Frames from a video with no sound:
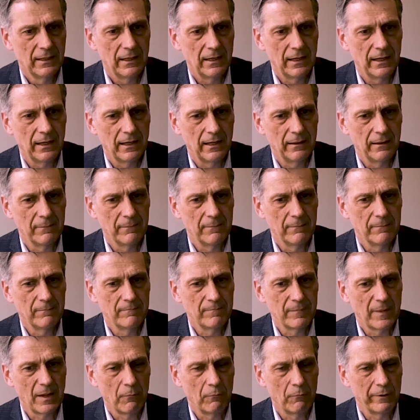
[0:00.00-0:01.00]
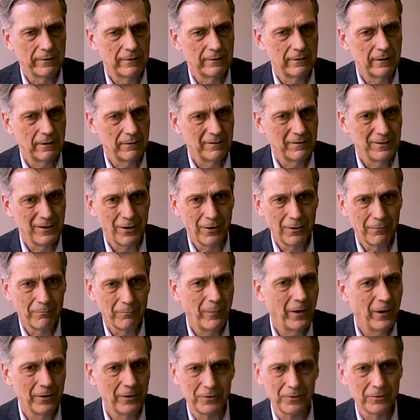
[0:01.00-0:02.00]
um, with their
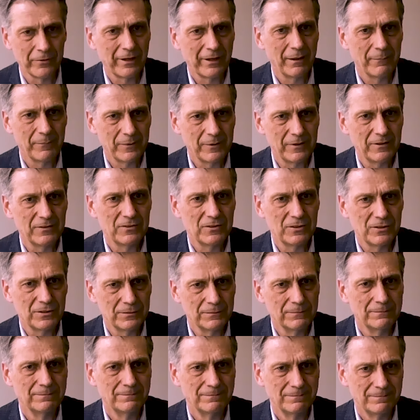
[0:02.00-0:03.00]
partner companies too.